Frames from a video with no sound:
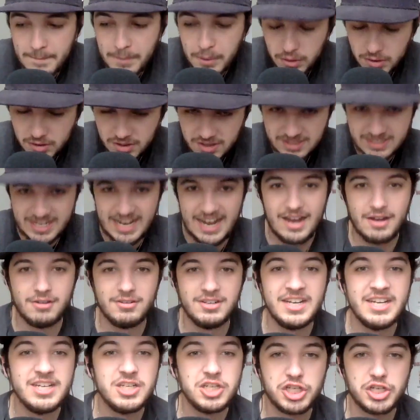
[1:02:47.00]
pull
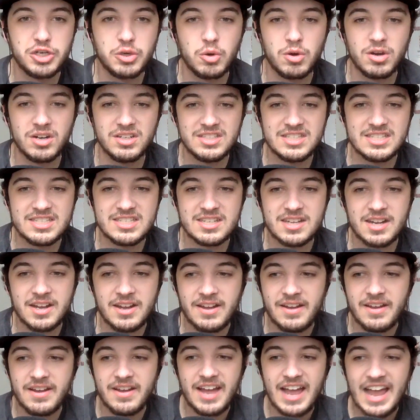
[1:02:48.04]
down his shorts,
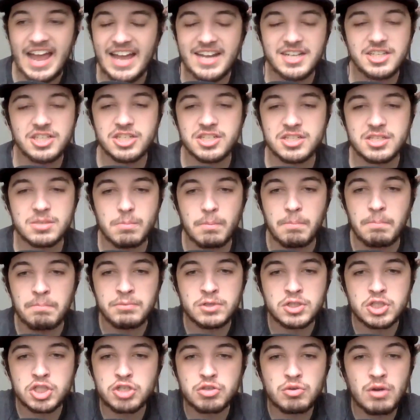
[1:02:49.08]
and just
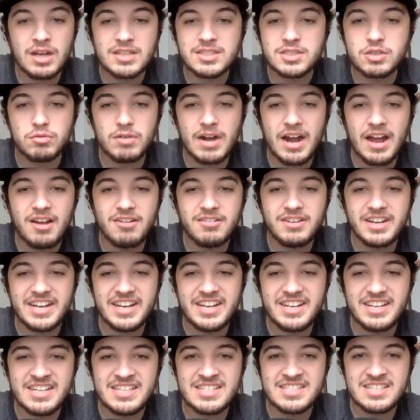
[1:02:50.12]
struts around
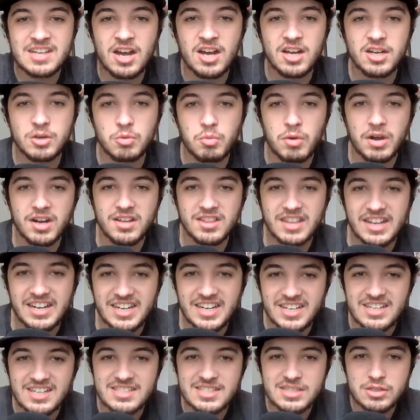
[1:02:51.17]
in his underwear. Then
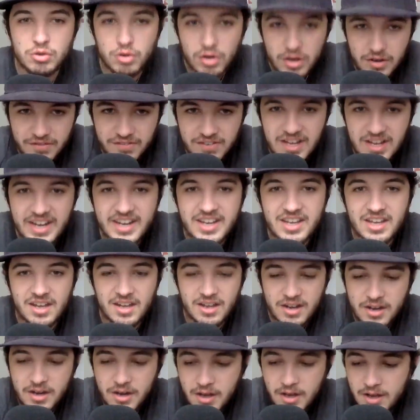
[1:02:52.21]
he does sort of like
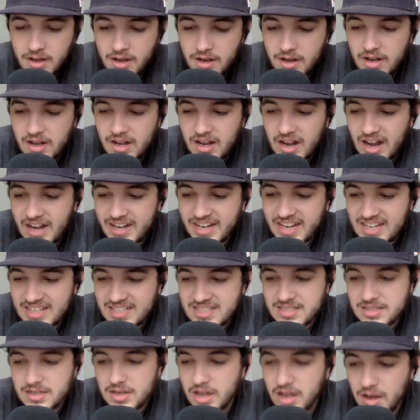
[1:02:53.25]
a, I
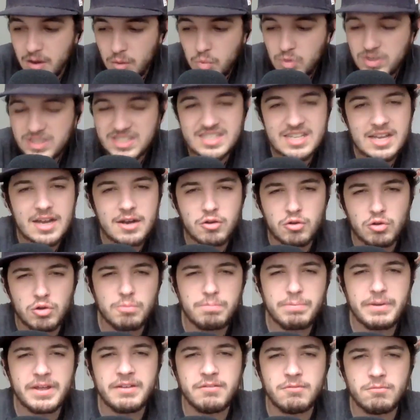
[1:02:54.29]
guess, uh, what's that
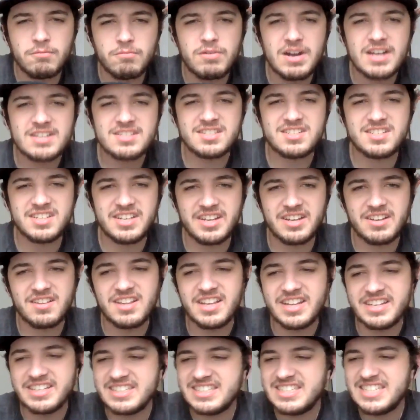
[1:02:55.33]
group in wrestling?
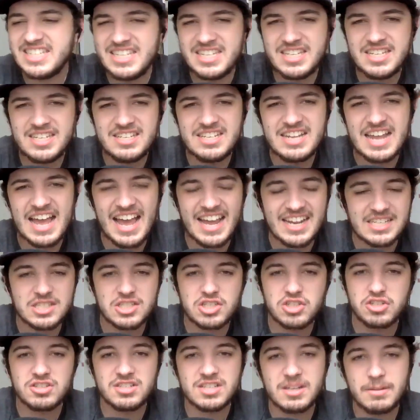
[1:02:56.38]
Like
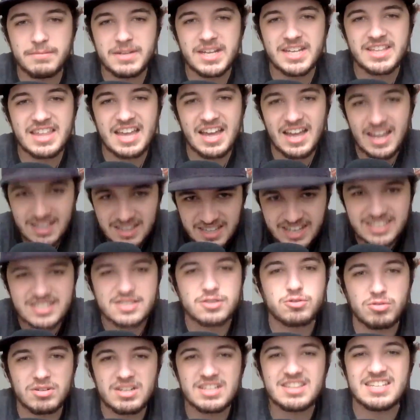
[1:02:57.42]
DX or something like that, like
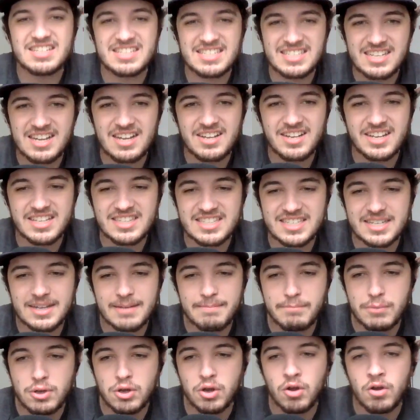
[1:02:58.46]
sort of the suck it
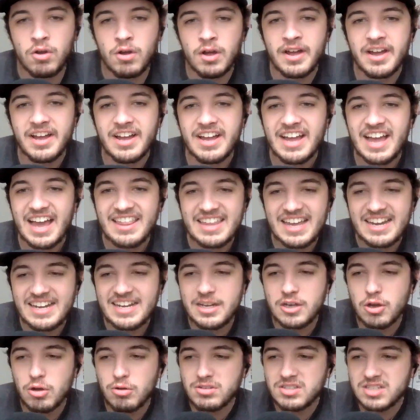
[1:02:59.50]
symbol. And then
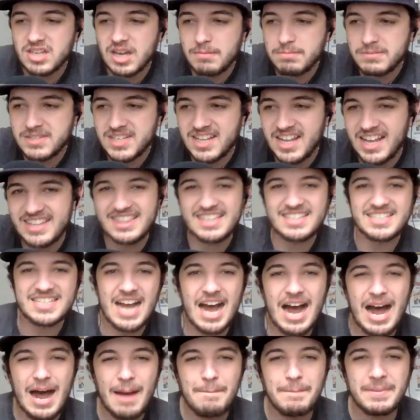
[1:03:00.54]
he goes up to like the
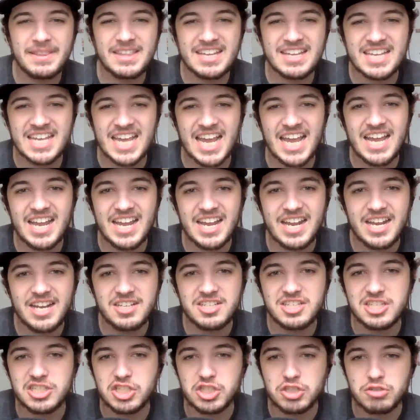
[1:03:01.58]
top of the
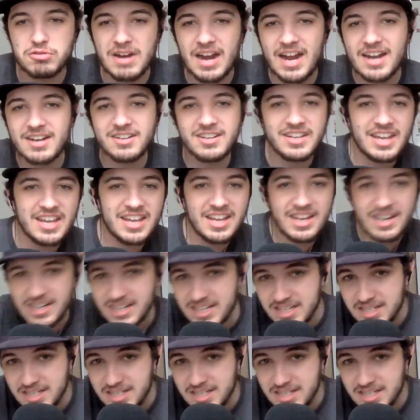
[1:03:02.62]
cage. He's straddling it.